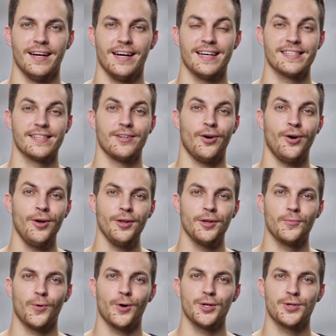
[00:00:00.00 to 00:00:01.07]
As an
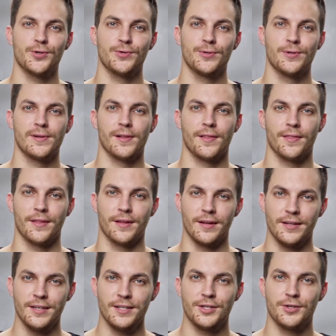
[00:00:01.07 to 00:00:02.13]
all-in-one tool, the
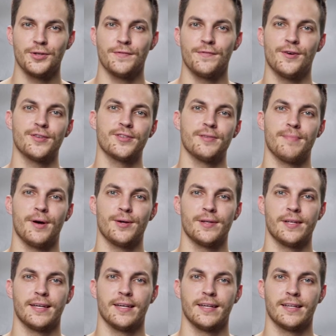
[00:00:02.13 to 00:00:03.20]
litt Universal
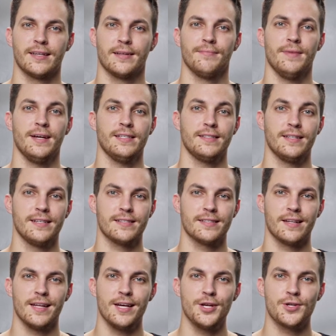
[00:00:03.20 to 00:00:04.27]
Mounting Kit makes the
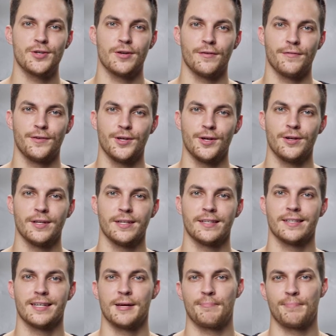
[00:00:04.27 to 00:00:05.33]
installation of your
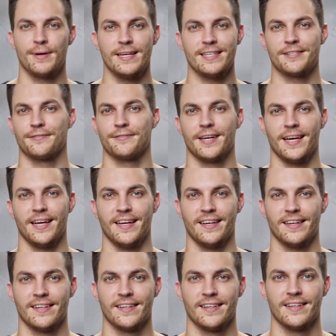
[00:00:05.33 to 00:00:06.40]
litt a piece of
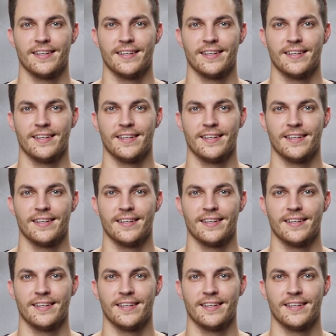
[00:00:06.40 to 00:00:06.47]
cake.